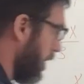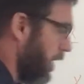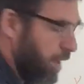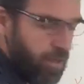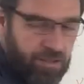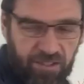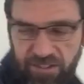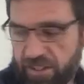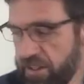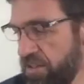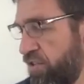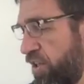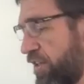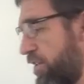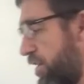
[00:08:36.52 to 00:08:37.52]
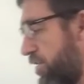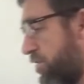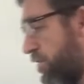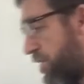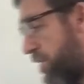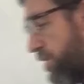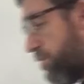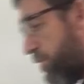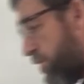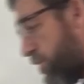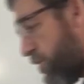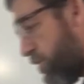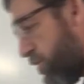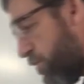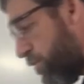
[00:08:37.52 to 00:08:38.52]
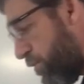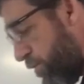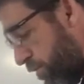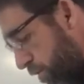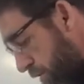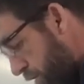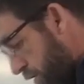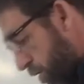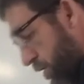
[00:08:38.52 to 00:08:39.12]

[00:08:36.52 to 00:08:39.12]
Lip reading: I guess I could check the answer key to be sure.